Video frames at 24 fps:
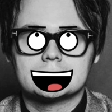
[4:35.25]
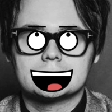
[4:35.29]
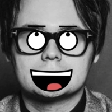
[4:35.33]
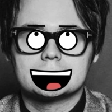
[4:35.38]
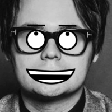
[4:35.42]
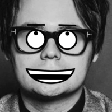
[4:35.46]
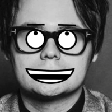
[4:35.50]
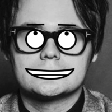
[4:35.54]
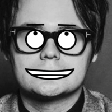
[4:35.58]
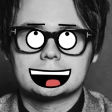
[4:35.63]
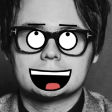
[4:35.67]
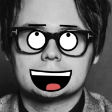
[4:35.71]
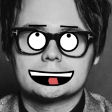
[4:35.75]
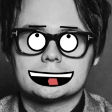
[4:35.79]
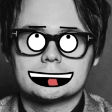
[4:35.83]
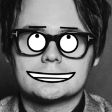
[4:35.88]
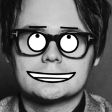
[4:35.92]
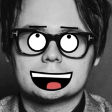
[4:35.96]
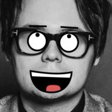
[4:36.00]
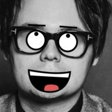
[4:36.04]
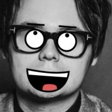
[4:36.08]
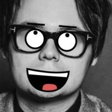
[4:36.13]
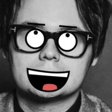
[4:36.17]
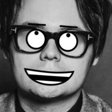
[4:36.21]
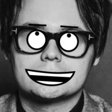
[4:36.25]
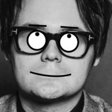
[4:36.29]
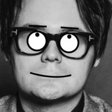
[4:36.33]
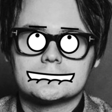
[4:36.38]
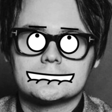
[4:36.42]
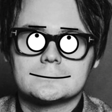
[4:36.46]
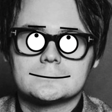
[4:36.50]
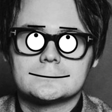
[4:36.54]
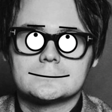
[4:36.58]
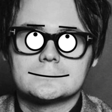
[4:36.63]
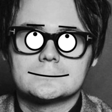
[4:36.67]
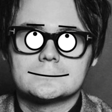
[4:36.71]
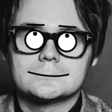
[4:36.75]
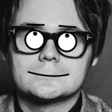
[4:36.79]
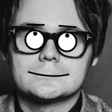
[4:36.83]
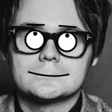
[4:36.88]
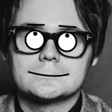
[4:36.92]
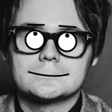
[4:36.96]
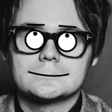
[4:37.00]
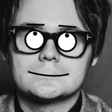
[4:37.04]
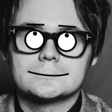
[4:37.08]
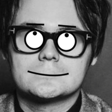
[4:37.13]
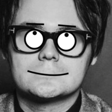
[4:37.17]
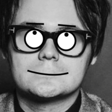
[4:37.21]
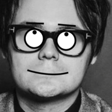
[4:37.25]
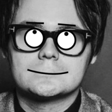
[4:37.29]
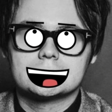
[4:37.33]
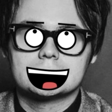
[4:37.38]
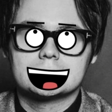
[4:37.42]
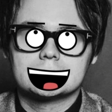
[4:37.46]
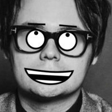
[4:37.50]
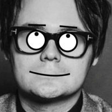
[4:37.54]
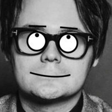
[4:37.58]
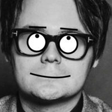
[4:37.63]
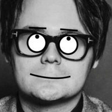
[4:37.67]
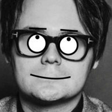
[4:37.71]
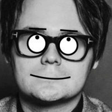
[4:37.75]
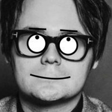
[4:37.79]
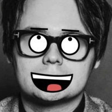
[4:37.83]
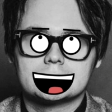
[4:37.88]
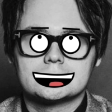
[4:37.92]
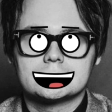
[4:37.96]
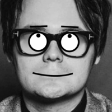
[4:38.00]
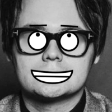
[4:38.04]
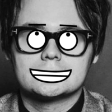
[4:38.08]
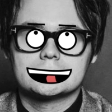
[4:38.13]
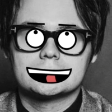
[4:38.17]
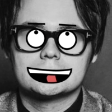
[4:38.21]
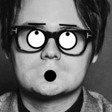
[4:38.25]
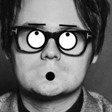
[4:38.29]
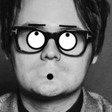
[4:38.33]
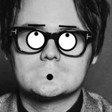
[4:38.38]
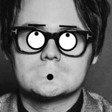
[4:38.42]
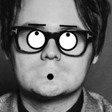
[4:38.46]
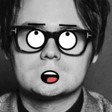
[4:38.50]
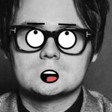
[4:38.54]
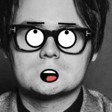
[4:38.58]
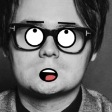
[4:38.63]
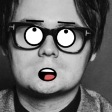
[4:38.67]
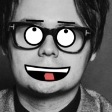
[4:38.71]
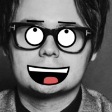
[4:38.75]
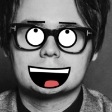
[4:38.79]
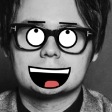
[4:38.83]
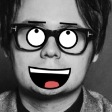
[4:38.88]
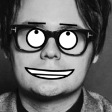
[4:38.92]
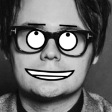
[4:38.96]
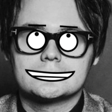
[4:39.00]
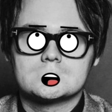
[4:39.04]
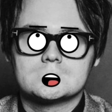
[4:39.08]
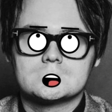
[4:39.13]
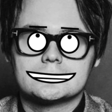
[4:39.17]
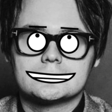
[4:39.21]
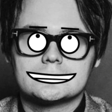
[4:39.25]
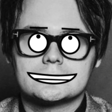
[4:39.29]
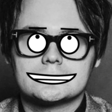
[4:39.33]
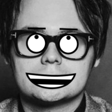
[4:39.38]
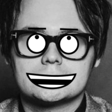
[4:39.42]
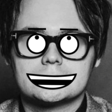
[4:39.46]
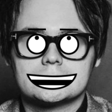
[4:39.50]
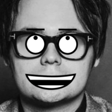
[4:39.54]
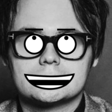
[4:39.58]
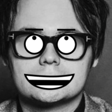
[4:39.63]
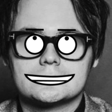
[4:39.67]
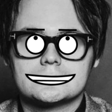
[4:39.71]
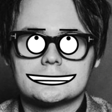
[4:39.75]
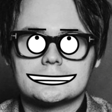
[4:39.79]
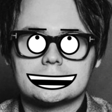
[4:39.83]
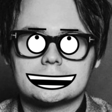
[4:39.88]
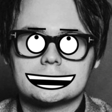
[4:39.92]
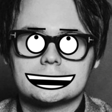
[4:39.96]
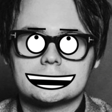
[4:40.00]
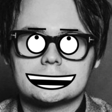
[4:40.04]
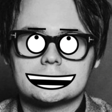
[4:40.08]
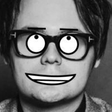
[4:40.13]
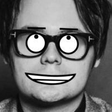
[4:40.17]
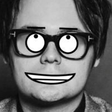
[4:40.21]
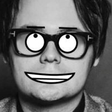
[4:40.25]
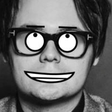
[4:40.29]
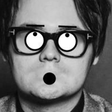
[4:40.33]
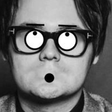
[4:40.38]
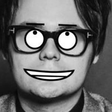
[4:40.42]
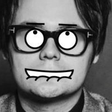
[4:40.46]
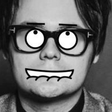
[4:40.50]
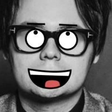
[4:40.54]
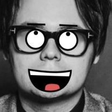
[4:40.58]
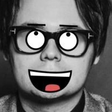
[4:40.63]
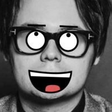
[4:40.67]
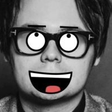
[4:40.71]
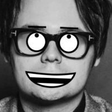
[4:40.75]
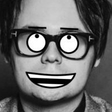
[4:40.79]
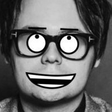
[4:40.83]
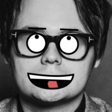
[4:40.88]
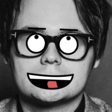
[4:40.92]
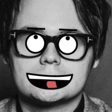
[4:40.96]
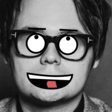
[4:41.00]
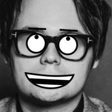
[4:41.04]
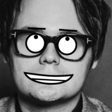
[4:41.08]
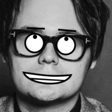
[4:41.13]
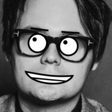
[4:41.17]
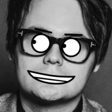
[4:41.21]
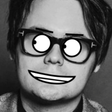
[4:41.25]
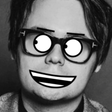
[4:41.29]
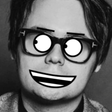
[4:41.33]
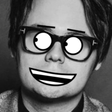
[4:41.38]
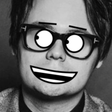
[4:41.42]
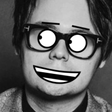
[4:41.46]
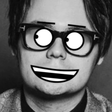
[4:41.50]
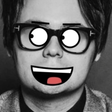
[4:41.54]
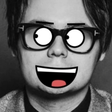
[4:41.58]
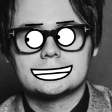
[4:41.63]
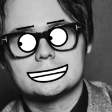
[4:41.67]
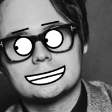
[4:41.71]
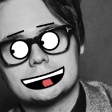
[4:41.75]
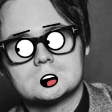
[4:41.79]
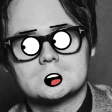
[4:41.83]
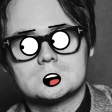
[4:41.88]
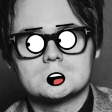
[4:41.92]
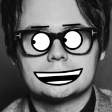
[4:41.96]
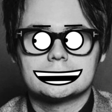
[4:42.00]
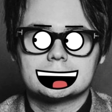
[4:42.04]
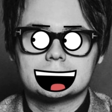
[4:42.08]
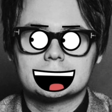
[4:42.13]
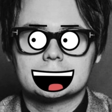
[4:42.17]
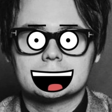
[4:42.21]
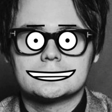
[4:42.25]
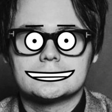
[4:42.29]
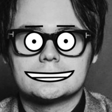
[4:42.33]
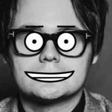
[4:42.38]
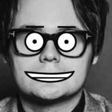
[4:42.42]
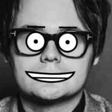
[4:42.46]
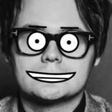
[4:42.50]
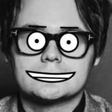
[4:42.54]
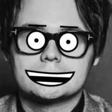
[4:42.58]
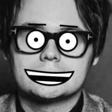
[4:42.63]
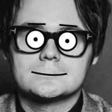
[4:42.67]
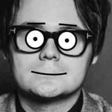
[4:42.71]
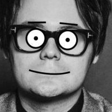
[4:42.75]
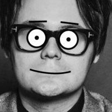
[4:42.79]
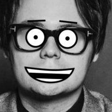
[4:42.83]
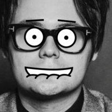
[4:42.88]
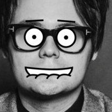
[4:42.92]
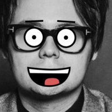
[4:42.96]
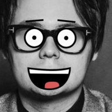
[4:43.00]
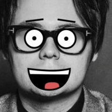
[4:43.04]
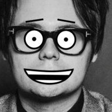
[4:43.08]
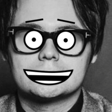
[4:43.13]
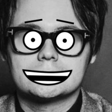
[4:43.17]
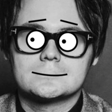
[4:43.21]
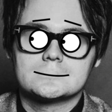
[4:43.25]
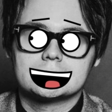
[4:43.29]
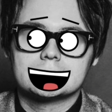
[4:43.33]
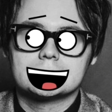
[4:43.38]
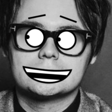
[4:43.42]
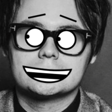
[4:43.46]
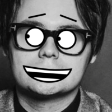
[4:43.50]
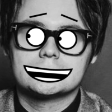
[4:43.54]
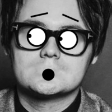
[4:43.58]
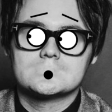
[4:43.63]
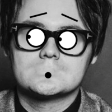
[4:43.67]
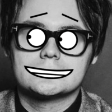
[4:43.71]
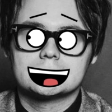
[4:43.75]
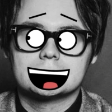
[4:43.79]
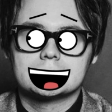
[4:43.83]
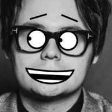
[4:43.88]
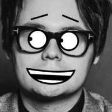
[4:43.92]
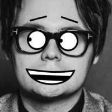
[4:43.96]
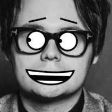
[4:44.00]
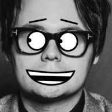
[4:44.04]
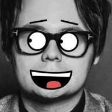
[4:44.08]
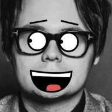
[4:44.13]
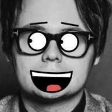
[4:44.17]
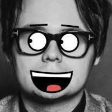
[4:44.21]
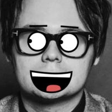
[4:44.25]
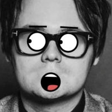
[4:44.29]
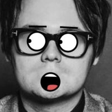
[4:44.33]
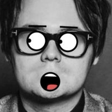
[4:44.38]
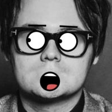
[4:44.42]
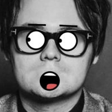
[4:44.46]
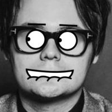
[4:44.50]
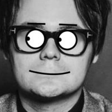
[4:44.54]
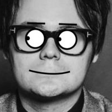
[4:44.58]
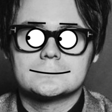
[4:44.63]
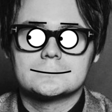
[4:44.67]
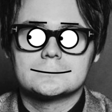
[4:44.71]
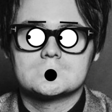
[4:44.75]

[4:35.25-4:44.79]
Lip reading: His brother's like a book nerd. Like, first thing you see is him dropping books and wearing glasses, and I mean, they're playing it up hard.